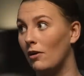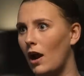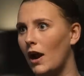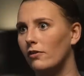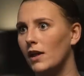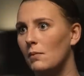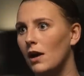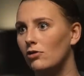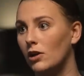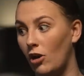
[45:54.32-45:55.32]
I cried after that
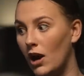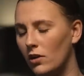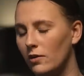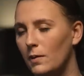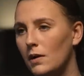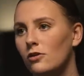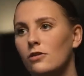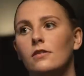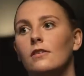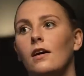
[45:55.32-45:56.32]
match. I cried on the
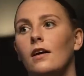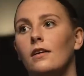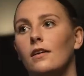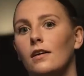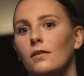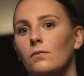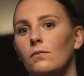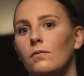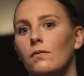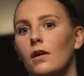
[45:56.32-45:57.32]
pitch. And um,
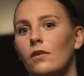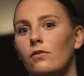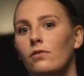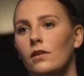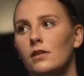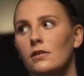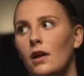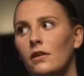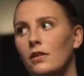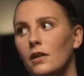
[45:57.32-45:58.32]
if it's
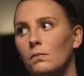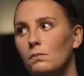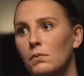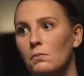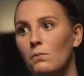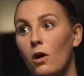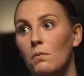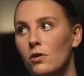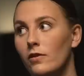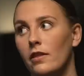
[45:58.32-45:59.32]
nothing but more
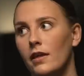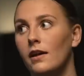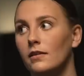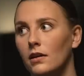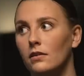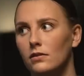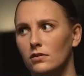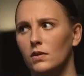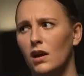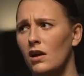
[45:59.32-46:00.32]
moving than that, then
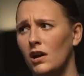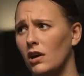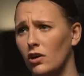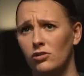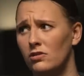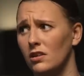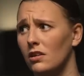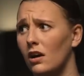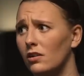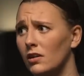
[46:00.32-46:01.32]
gotta go to the
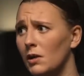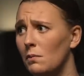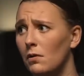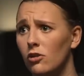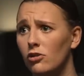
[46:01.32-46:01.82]
doctor and get my brain